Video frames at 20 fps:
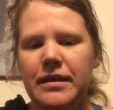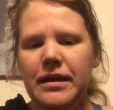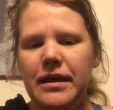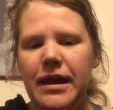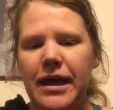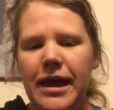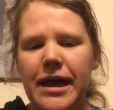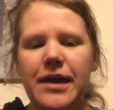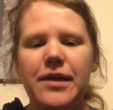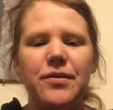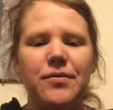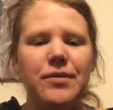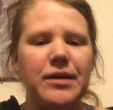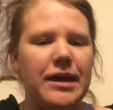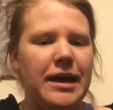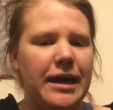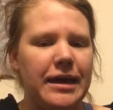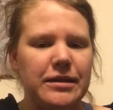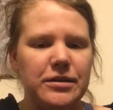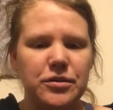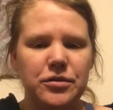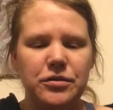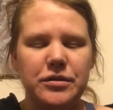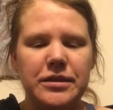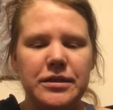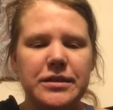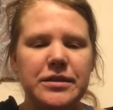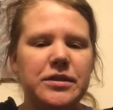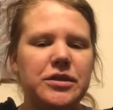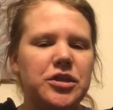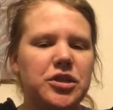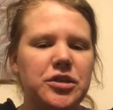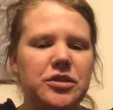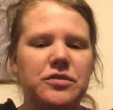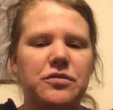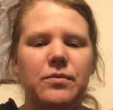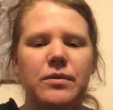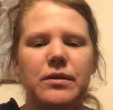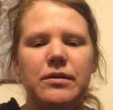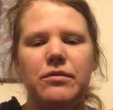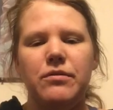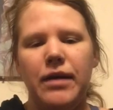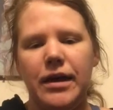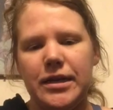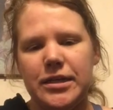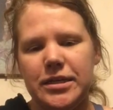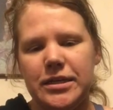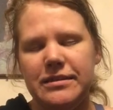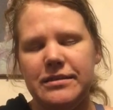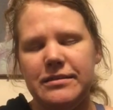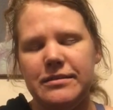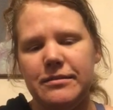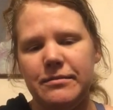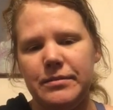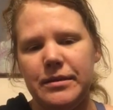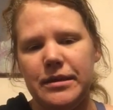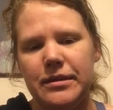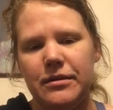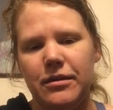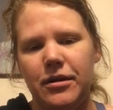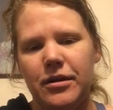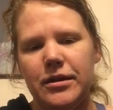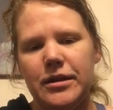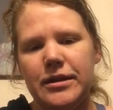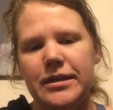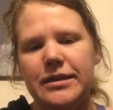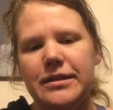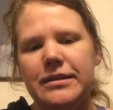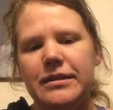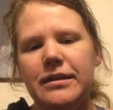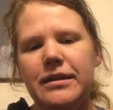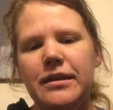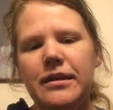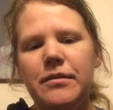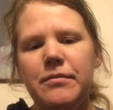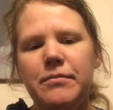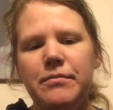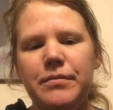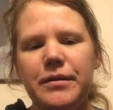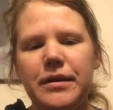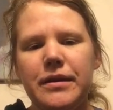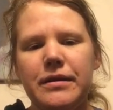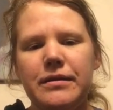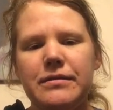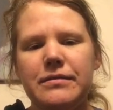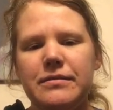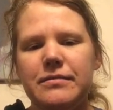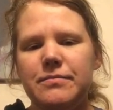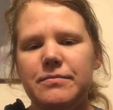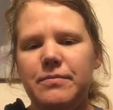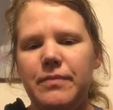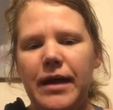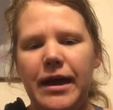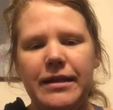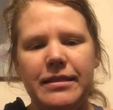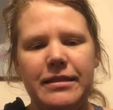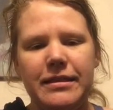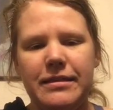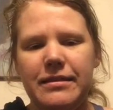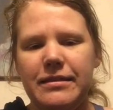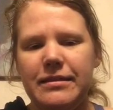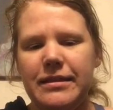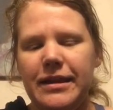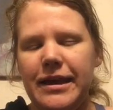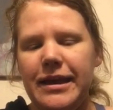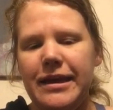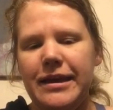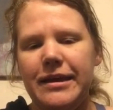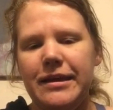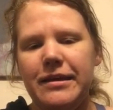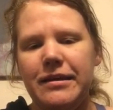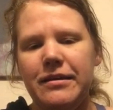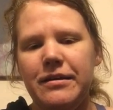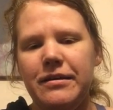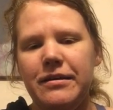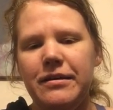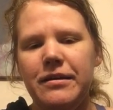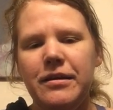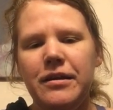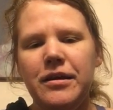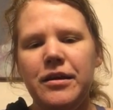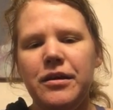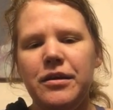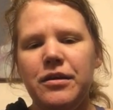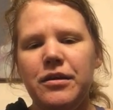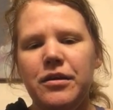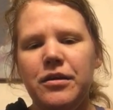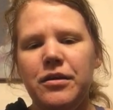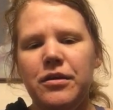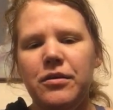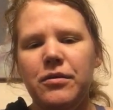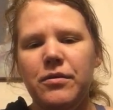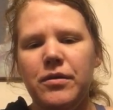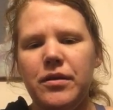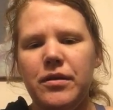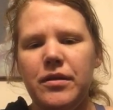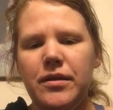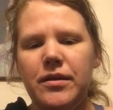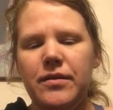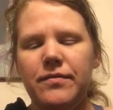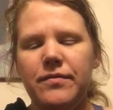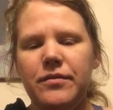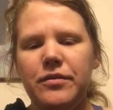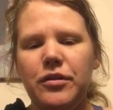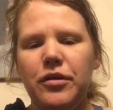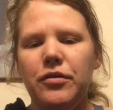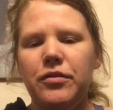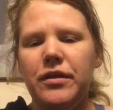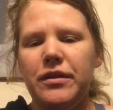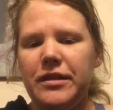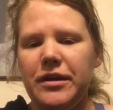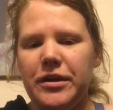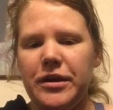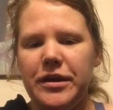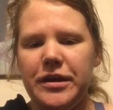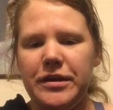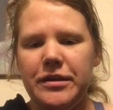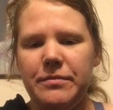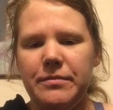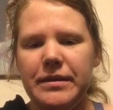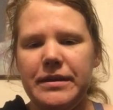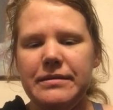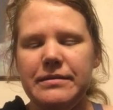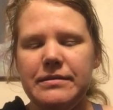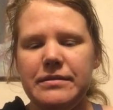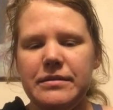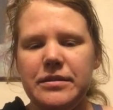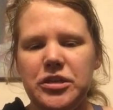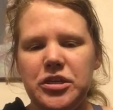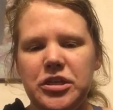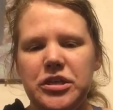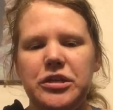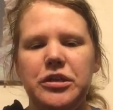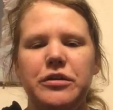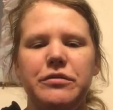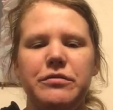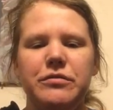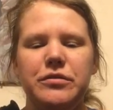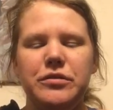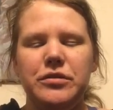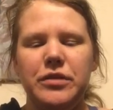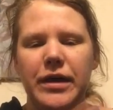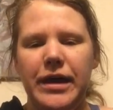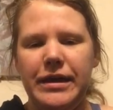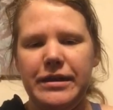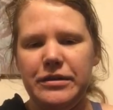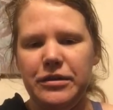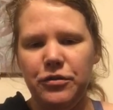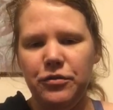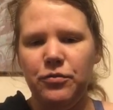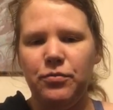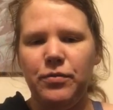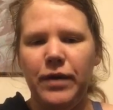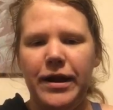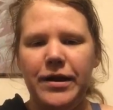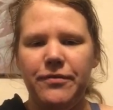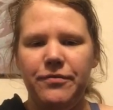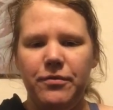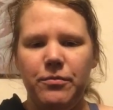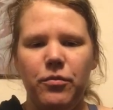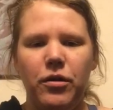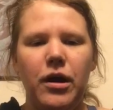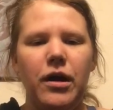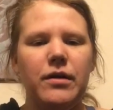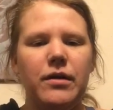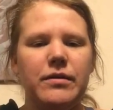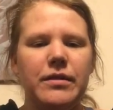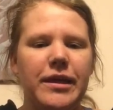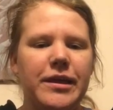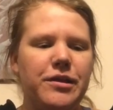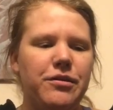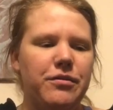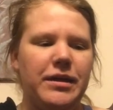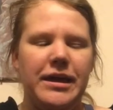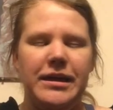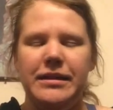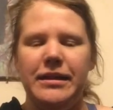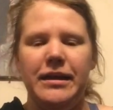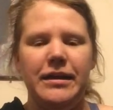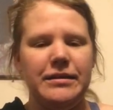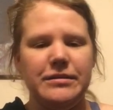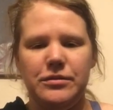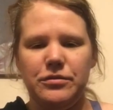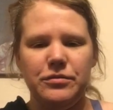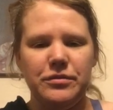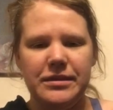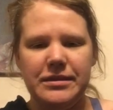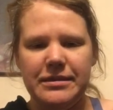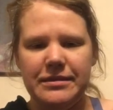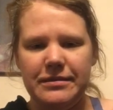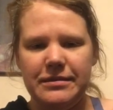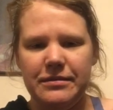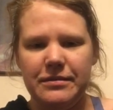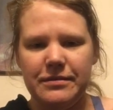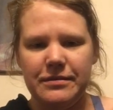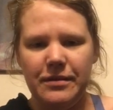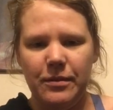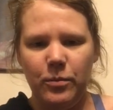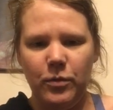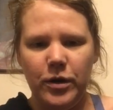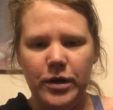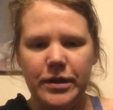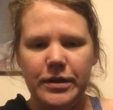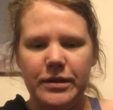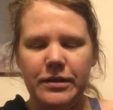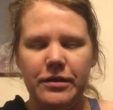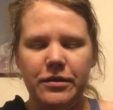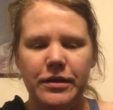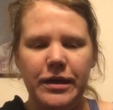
hey, we can't do this, and she's the one who actually ends up getting Hardin, because at the end of the day, even though that they're enemies, she knew right from wrong, like, you cannot do this to someone, you